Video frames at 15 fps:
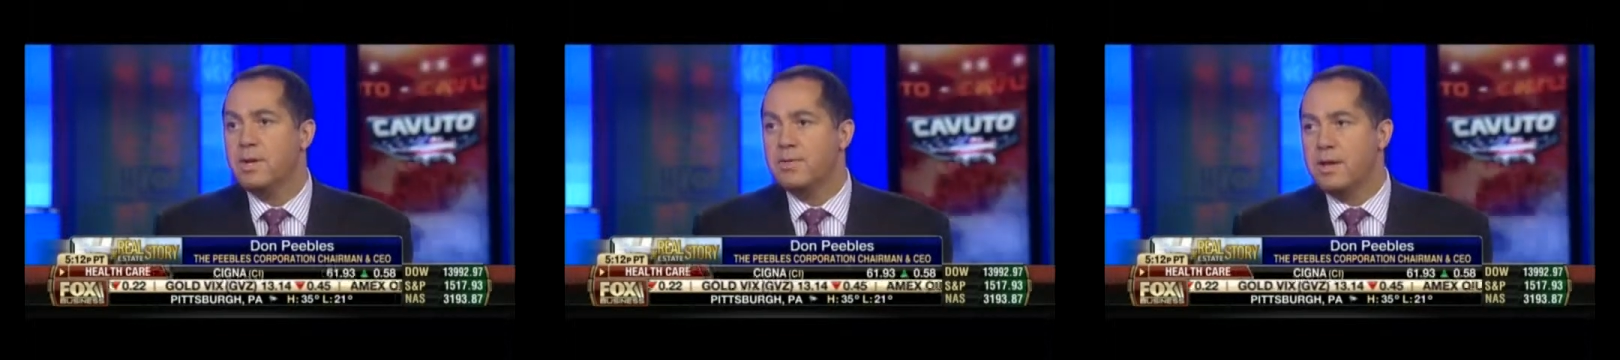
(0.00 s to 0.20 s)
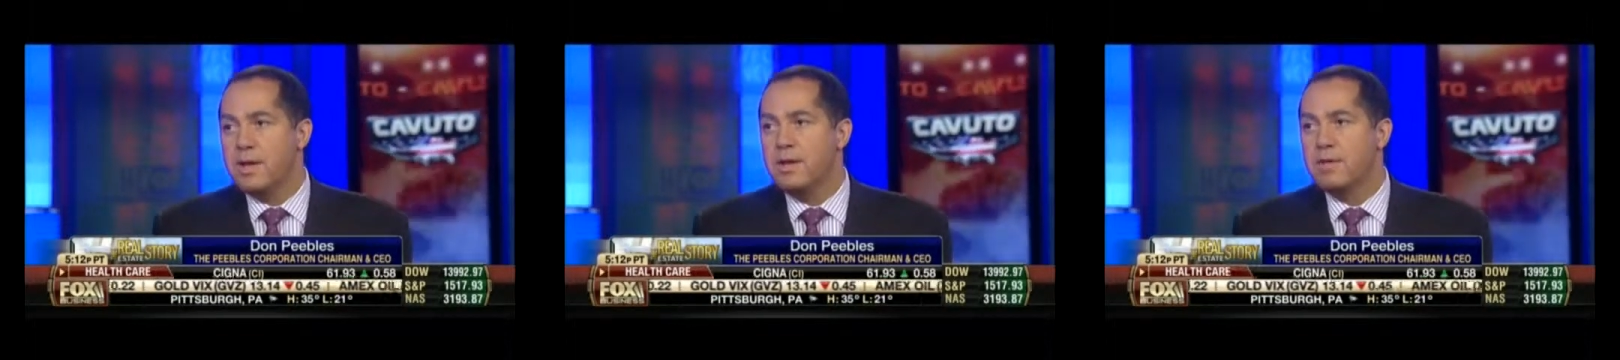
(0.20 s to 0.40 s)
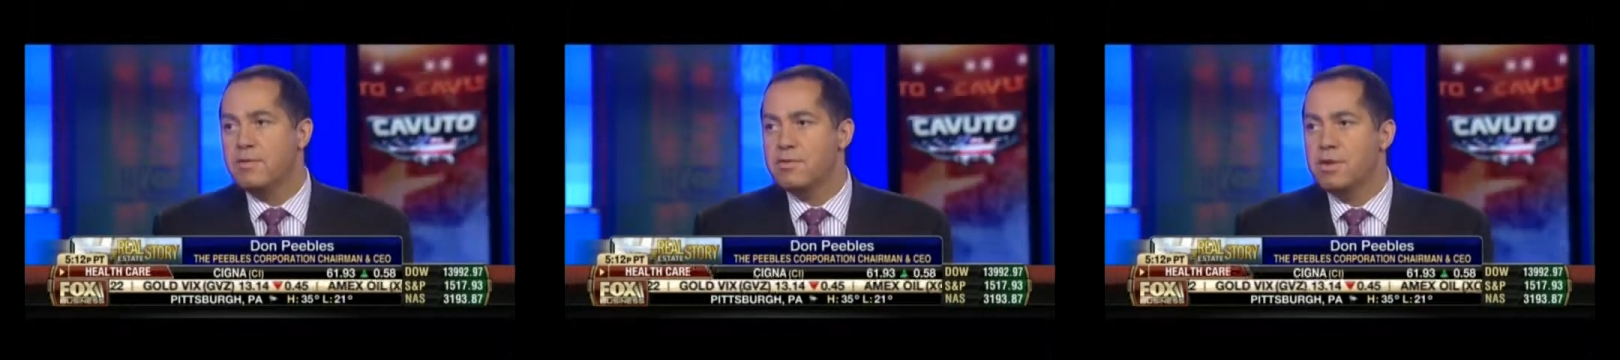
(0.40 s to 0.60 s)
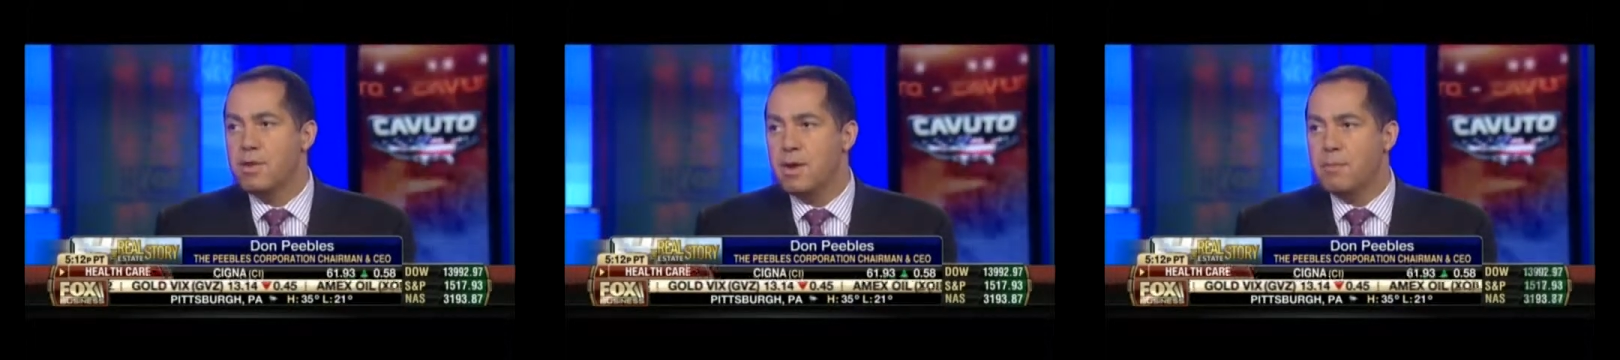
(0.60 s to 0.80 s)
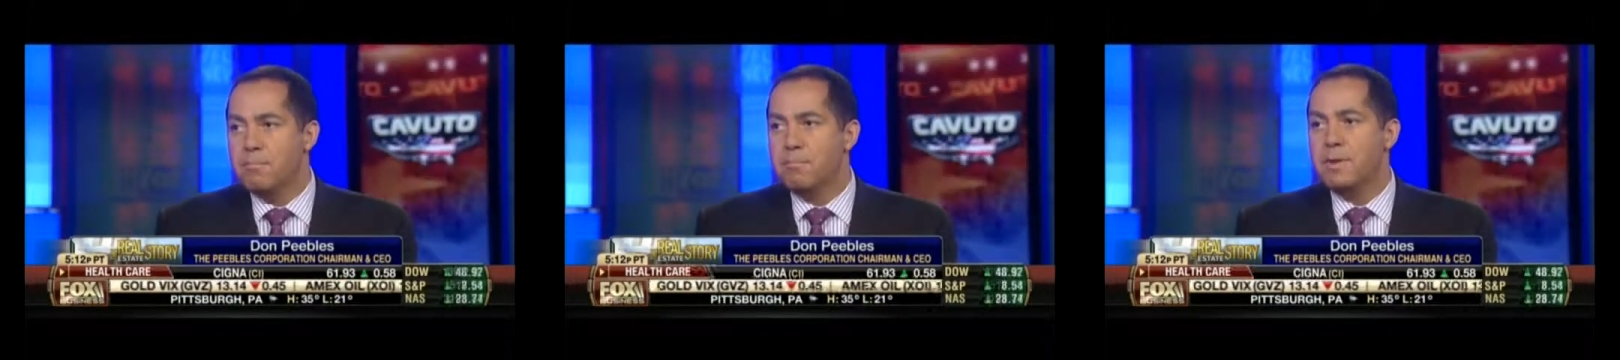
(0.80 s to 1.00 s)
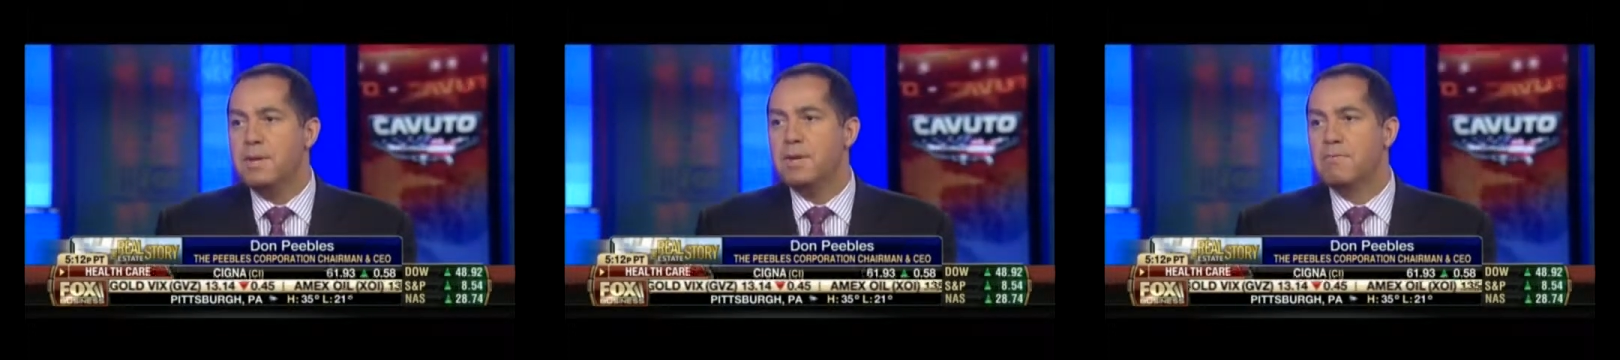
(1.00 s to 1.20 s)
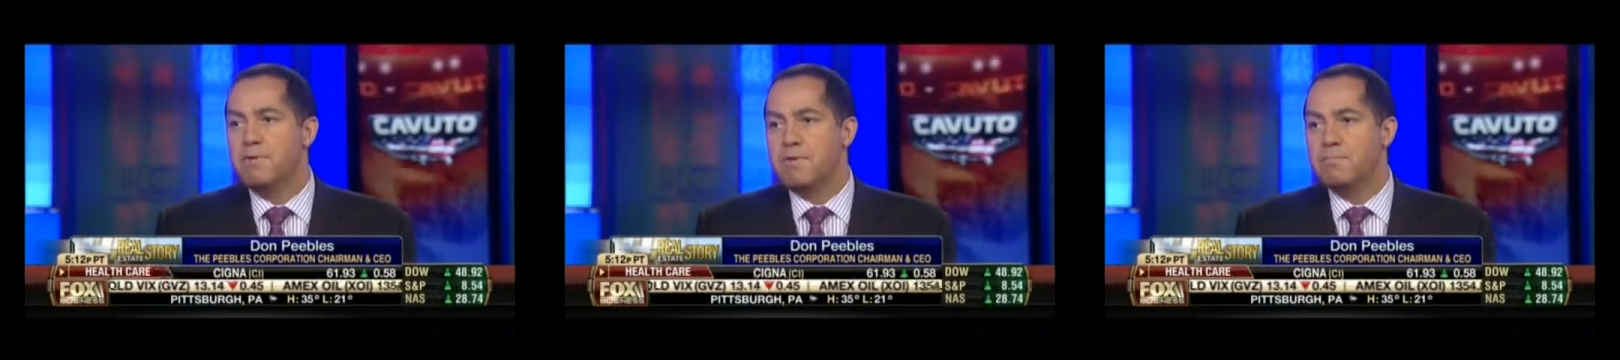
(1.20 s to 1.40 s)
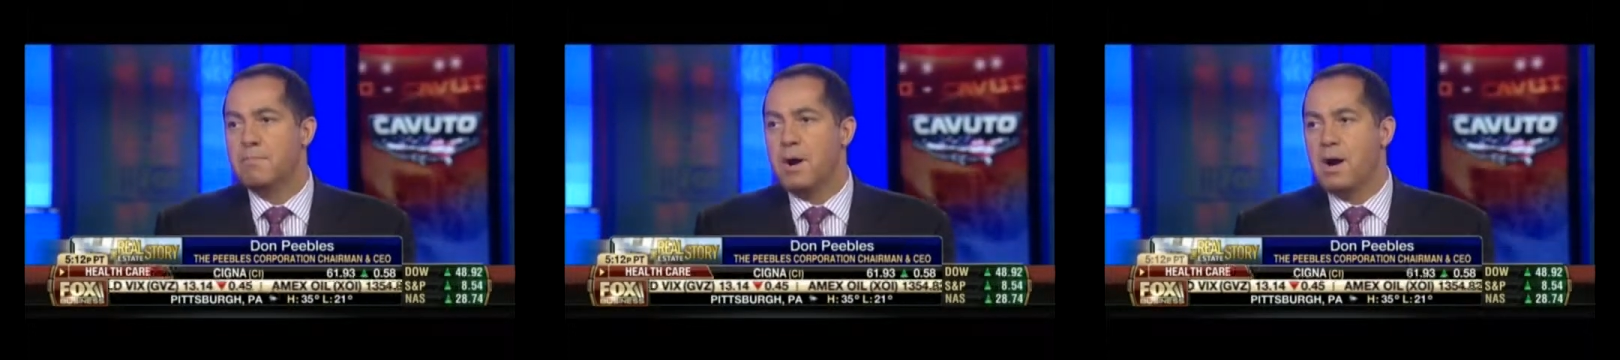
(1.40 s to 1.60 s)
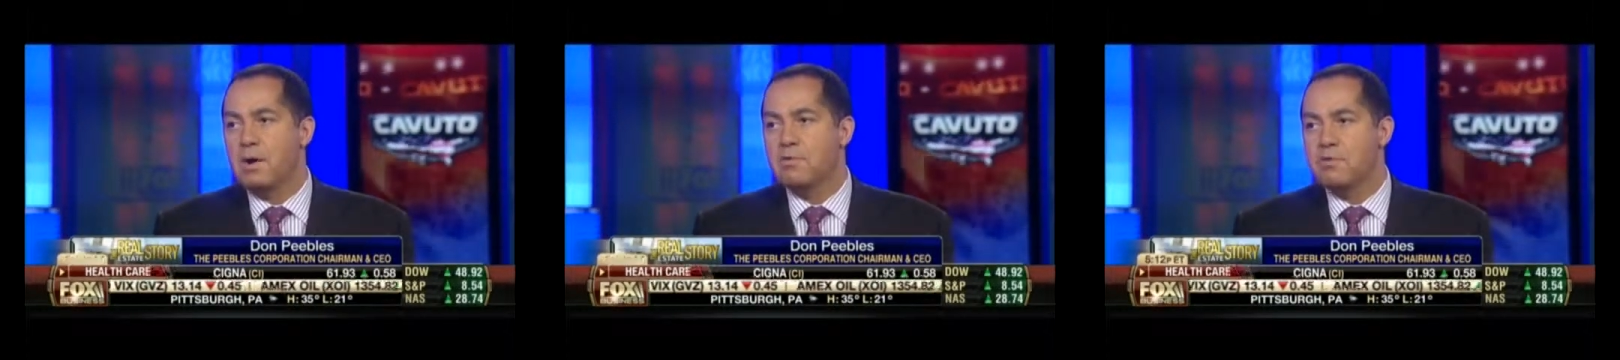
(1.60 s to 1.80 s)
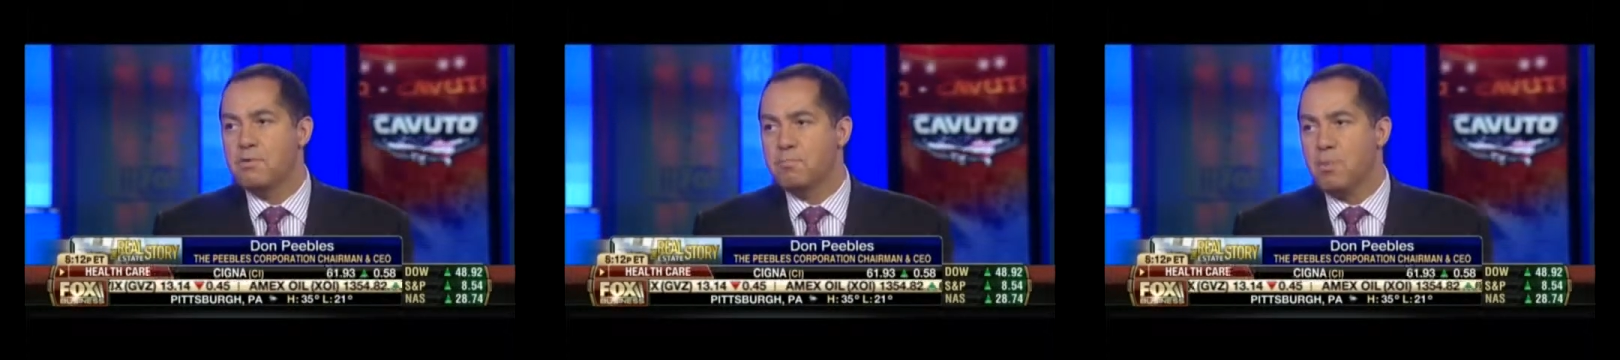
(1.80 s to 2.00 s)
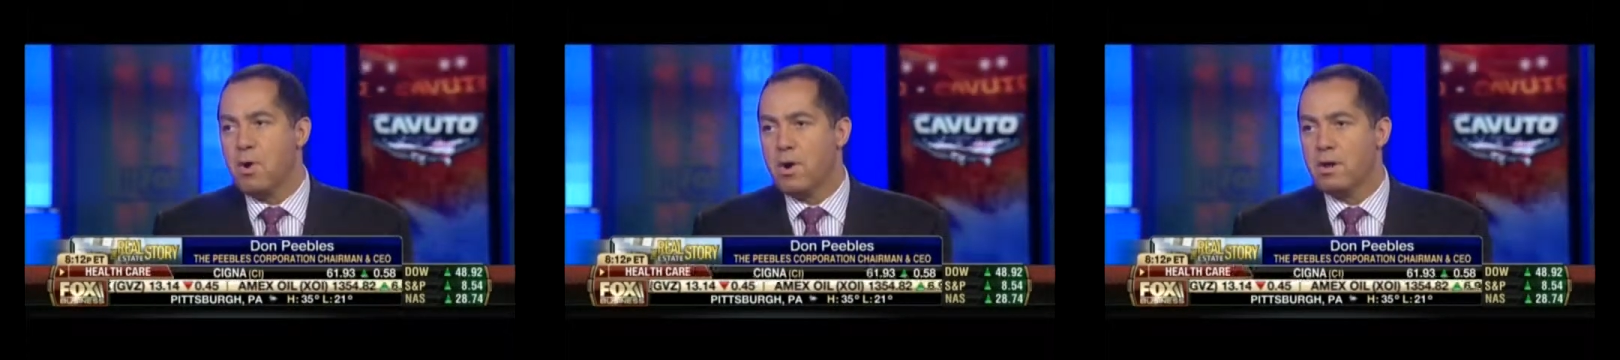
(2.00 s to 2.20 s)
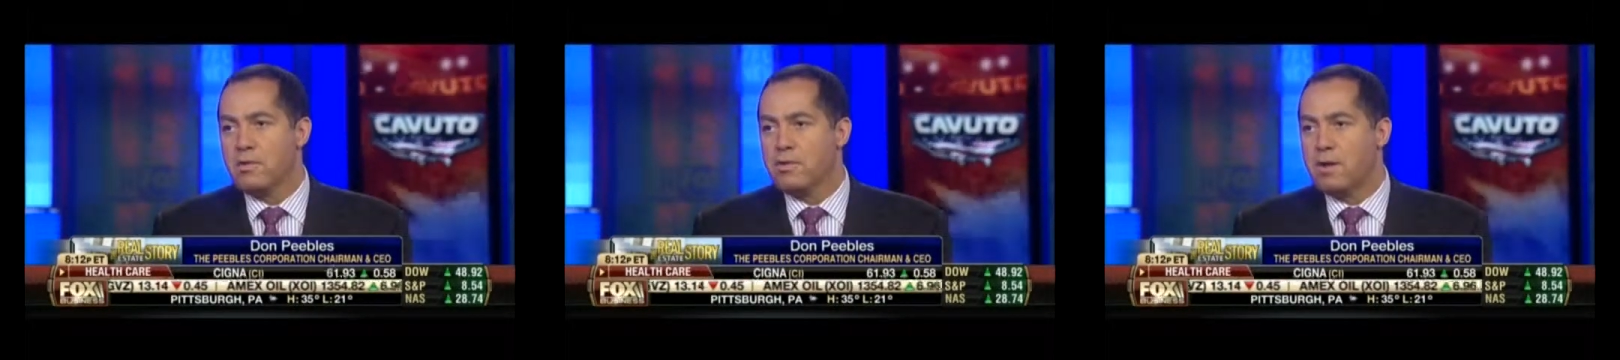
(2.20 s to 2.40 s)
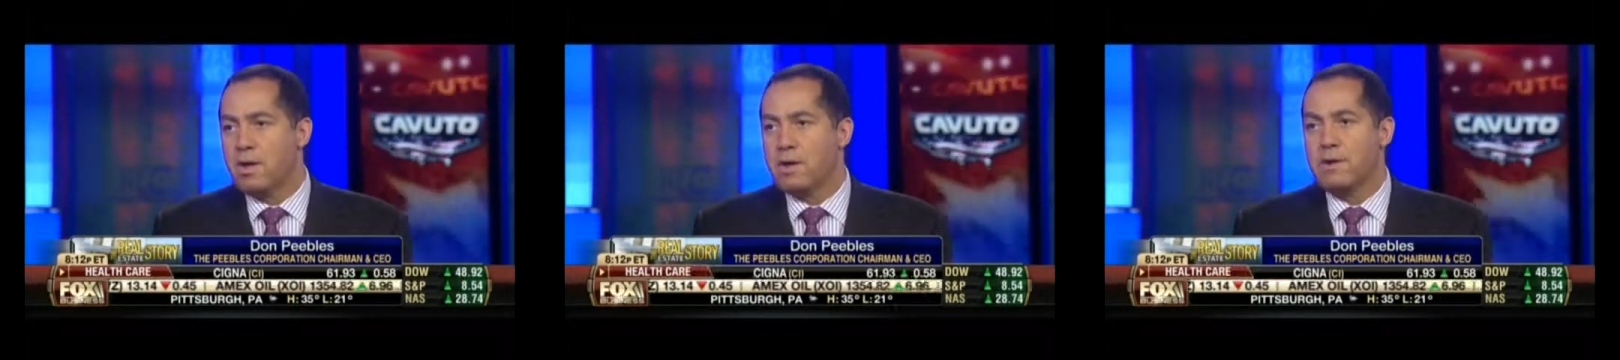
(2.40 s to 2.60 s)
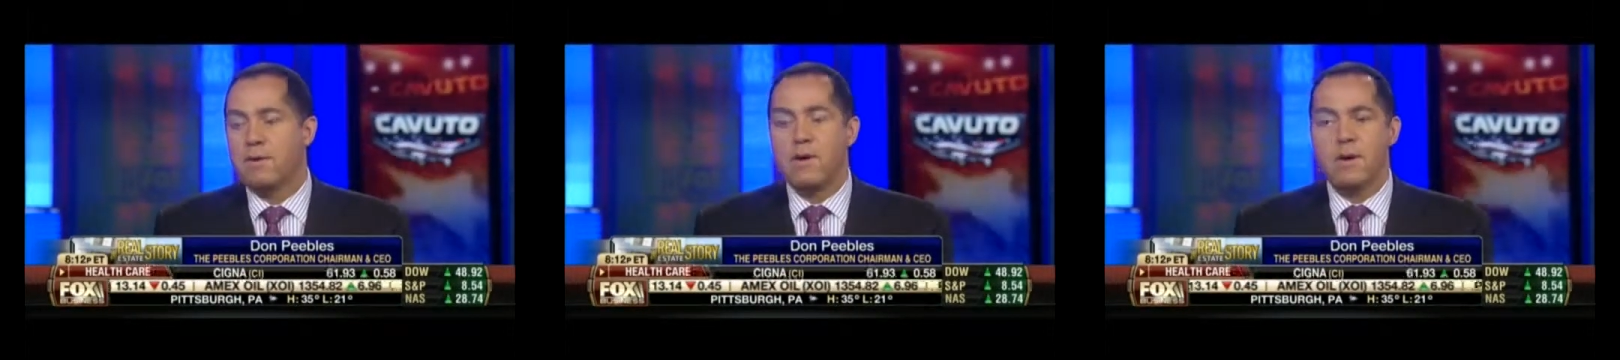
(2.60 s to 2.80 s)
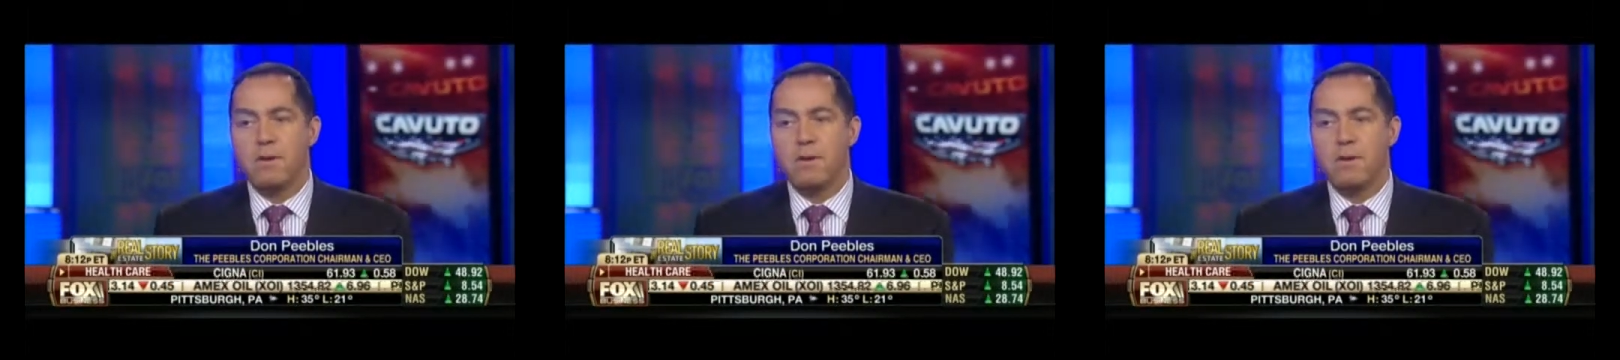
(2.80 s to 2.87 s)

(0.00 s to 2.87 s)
That is, many of these buyers in markets like